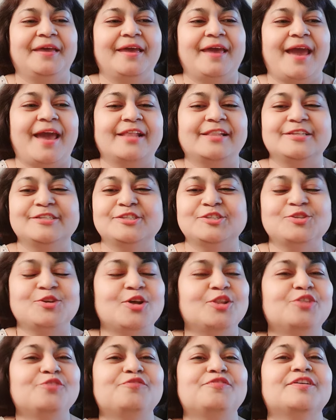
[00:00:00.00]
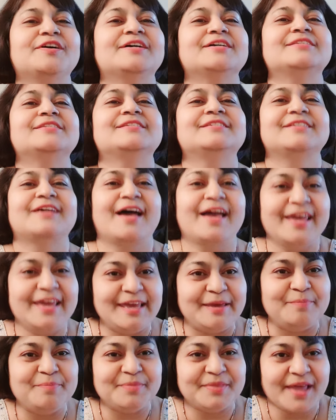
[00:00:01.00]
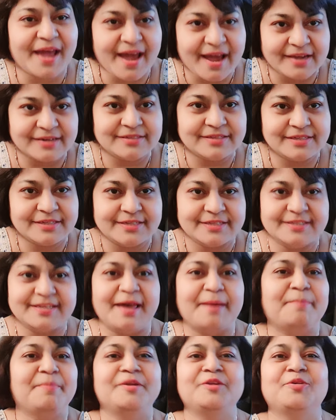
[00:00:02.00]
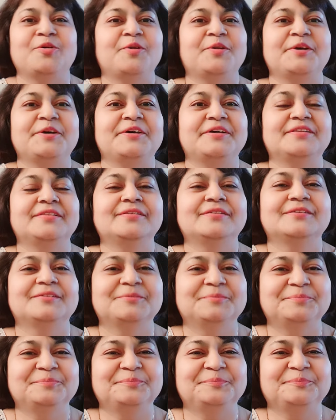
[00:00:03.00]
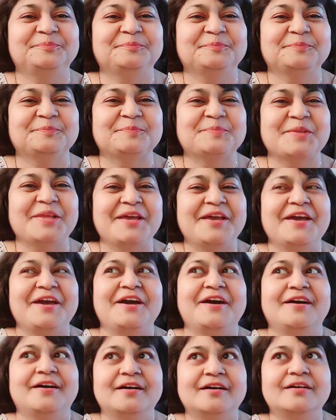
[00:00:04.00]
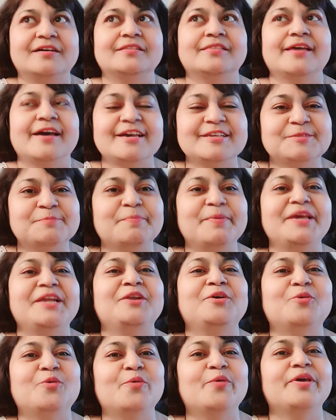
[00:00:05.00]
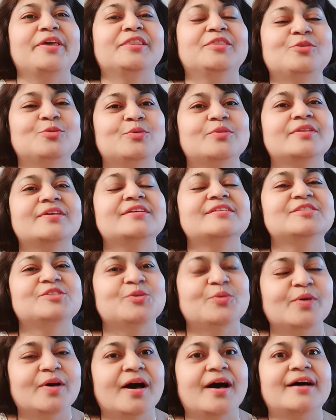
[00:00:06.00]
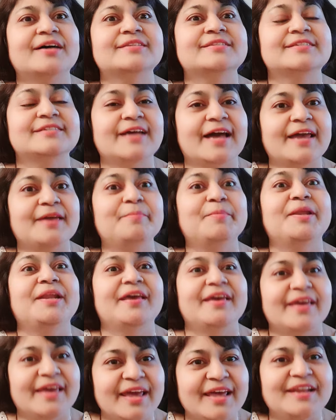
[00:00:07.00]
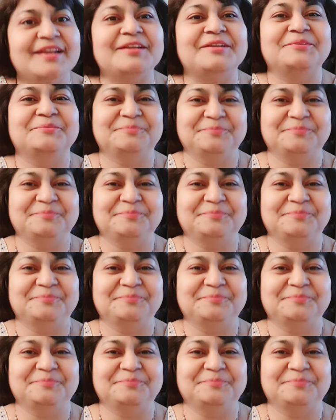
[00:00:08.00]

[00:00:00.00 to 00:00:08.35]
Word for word: And this is not the first time that it has happened on earth. Earth has been going through these yugas time and again.